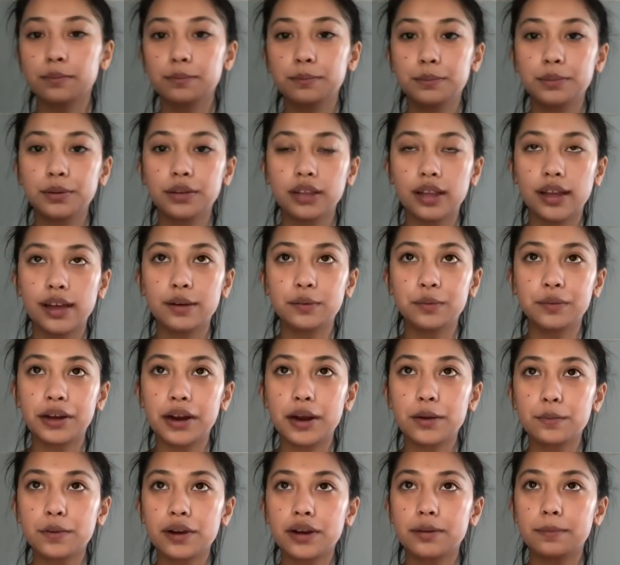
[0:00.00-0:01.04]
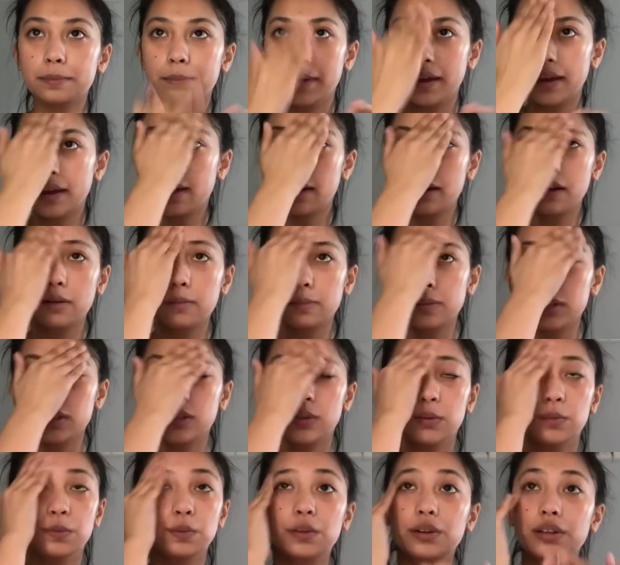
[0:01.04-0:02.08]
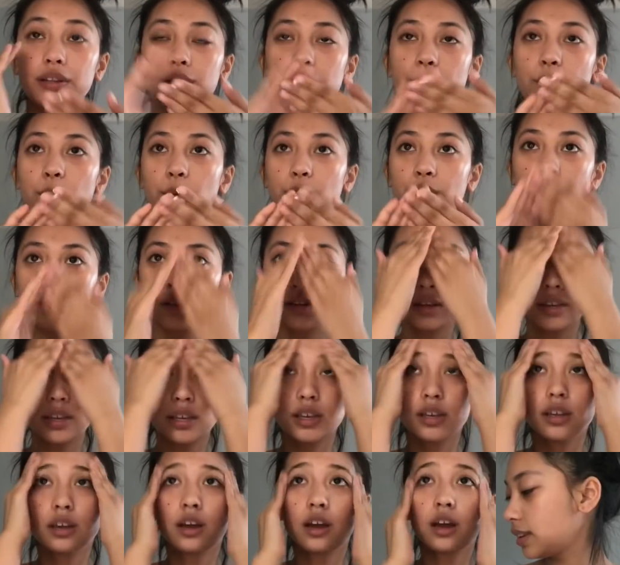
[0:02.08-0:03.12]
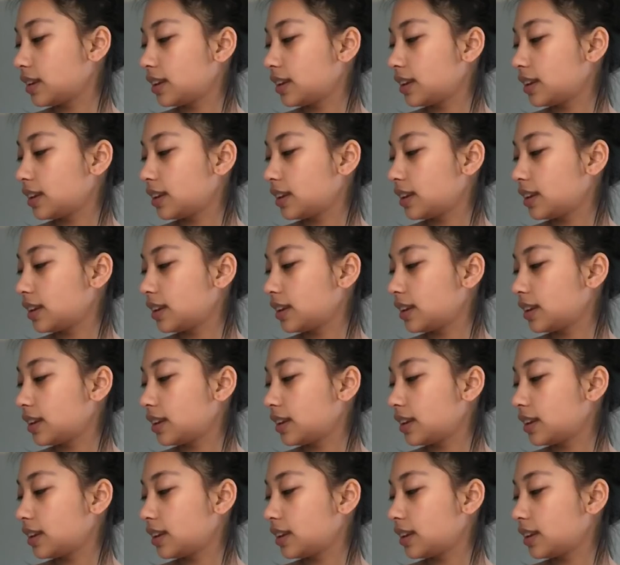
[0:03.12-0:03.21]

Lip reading: But like when I wear makeup, it's really oily.